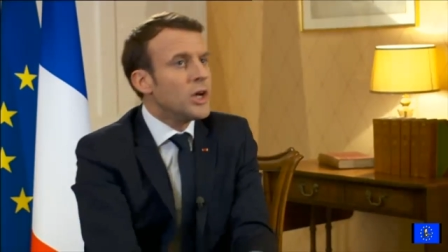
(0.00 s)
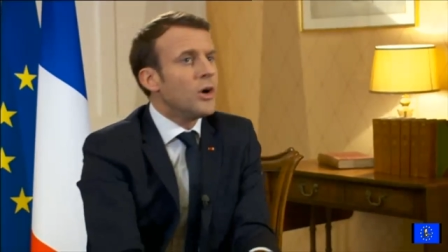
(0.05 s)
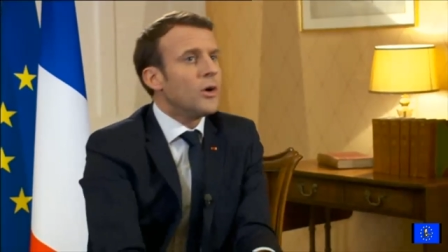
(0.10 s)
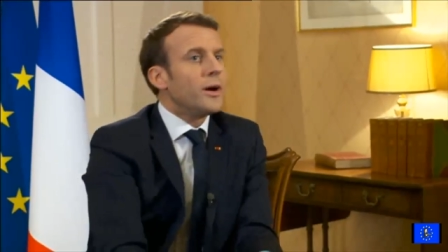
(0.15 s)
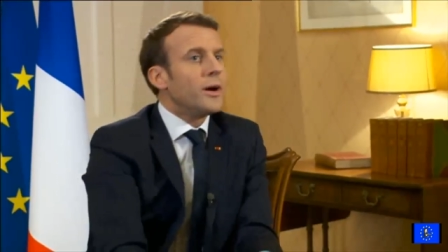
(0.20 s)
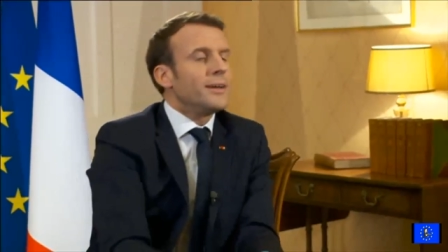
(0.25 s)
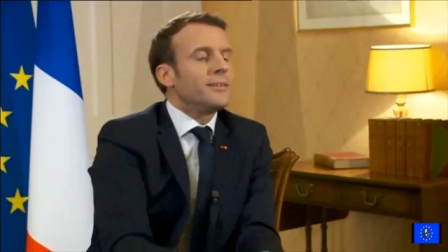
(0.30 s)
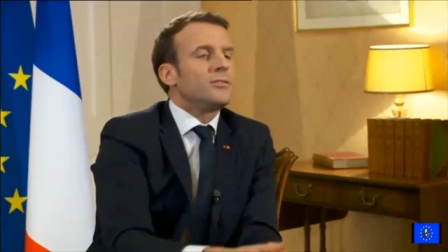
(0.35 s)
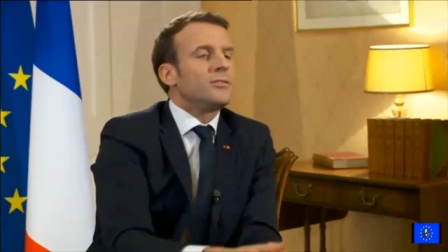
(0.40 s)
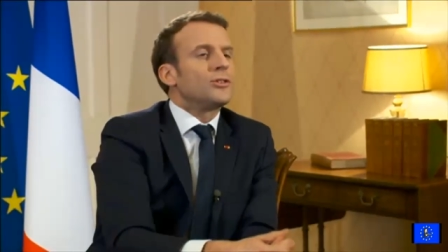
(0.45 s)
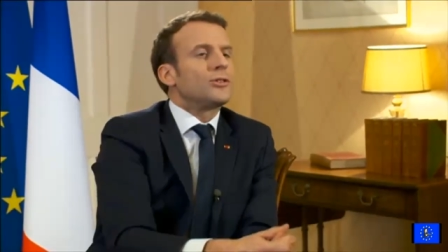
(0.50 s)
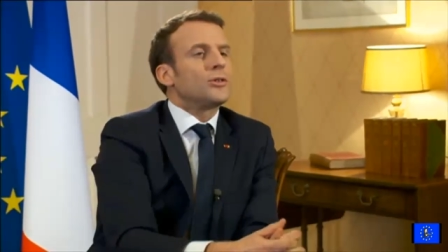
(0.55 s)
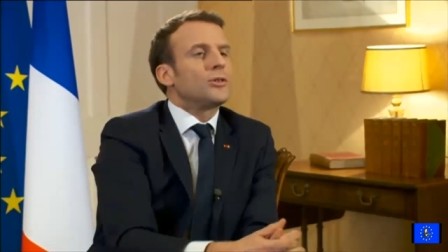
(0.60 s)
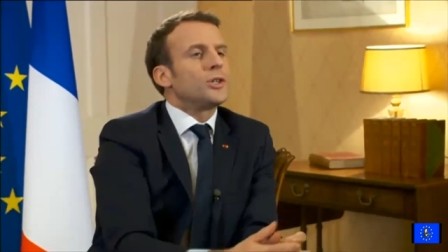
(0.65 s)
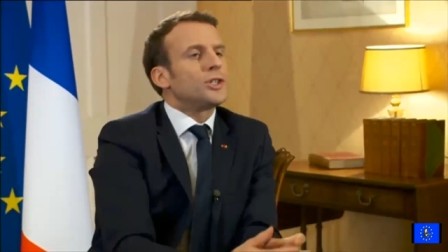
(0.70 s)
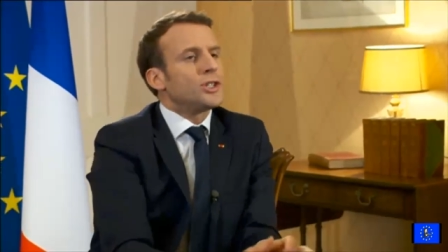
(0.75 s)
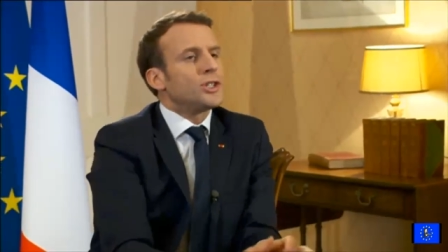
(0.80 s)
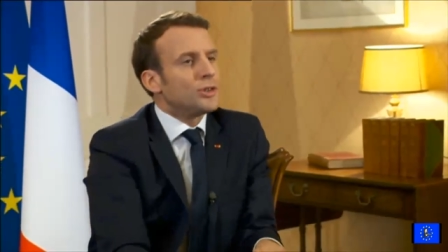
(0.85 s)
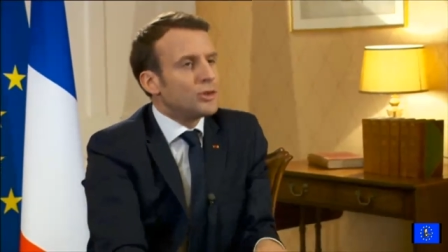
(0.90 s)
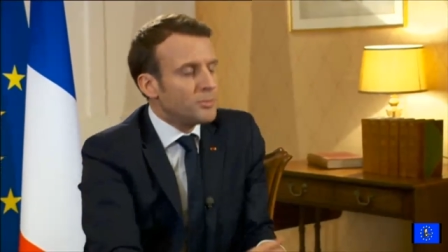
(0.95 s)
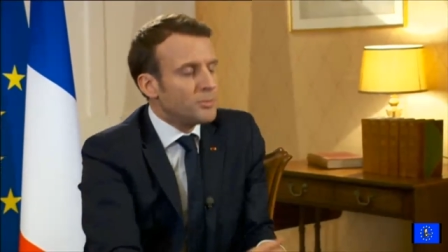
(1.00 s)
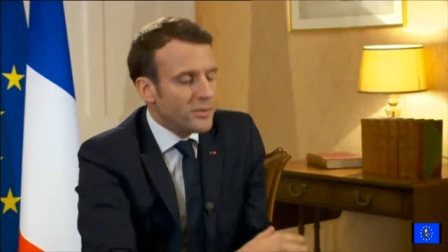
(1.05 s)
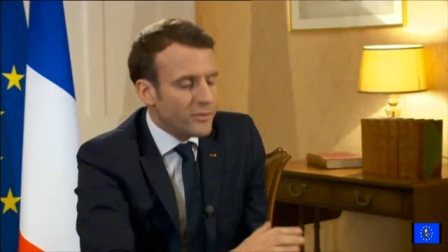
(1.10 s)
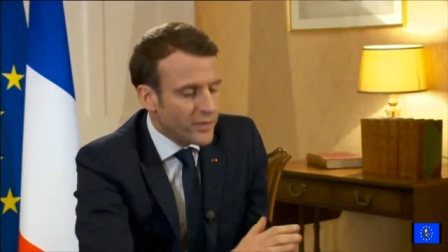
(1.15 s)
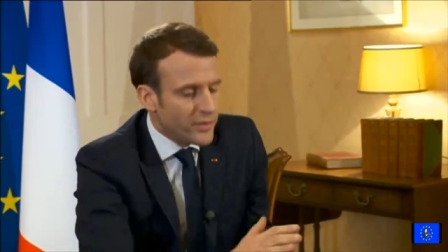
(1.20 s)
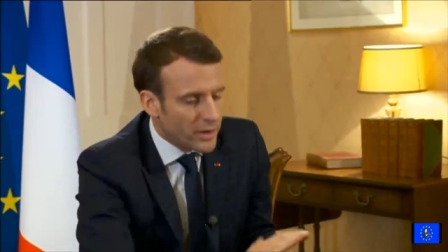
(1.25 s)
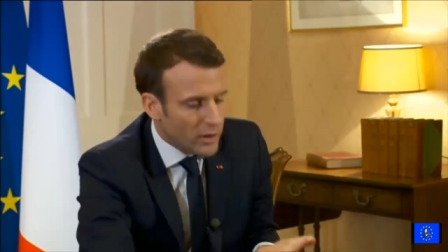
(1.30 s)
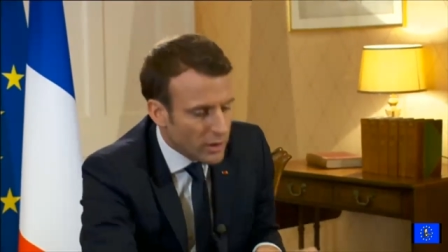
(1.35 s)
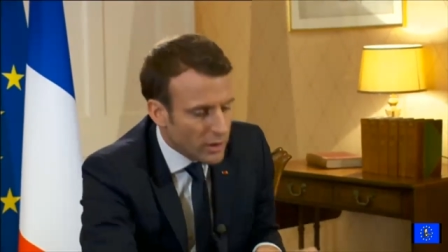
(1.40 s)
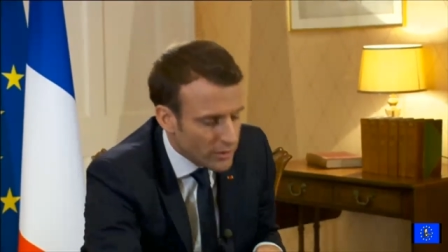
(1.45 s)
No, it's not a question to be
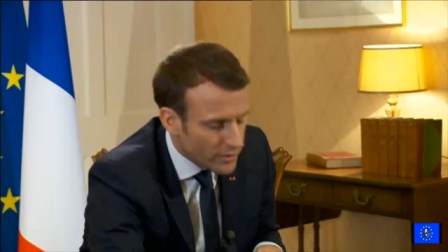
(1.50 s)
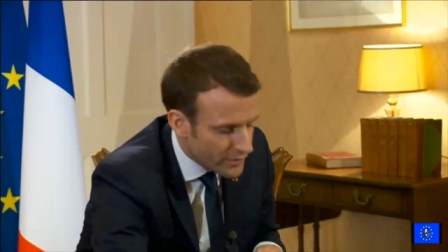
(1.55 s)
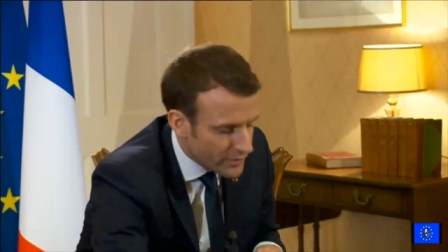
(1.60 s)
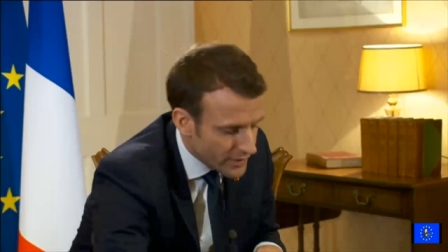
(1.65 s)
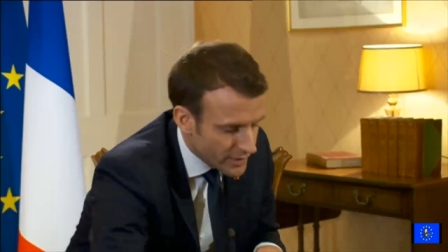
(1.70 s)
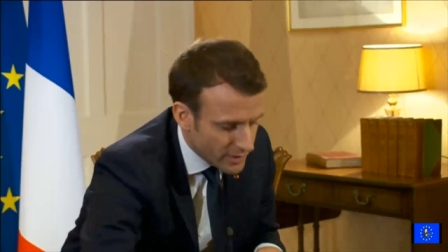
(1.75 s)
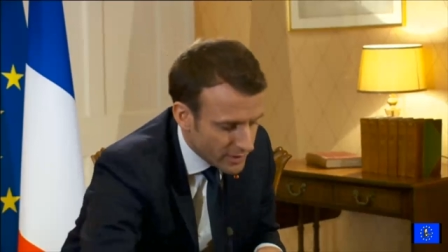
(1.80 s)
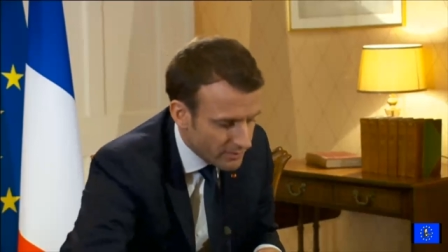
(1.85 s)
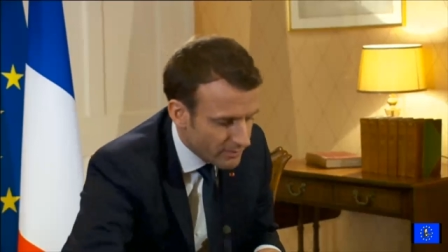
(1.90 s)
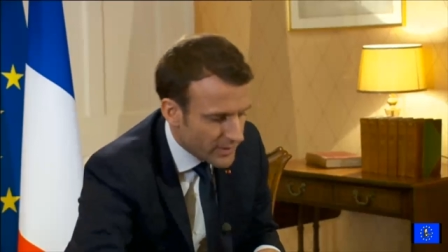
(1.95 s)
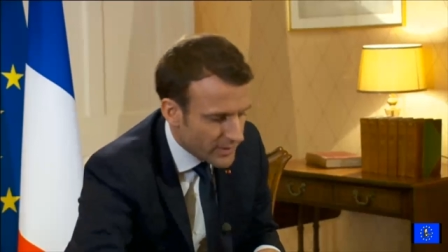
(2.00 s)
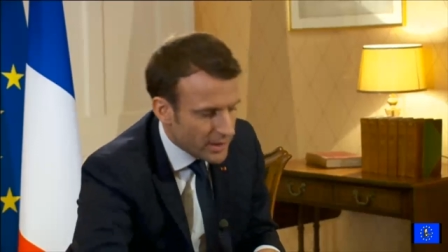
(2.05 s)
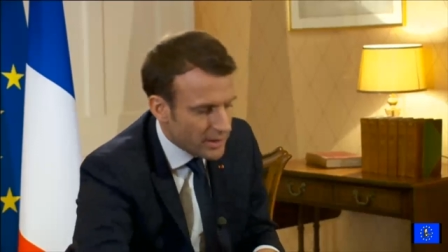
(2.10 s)
fair or unfair.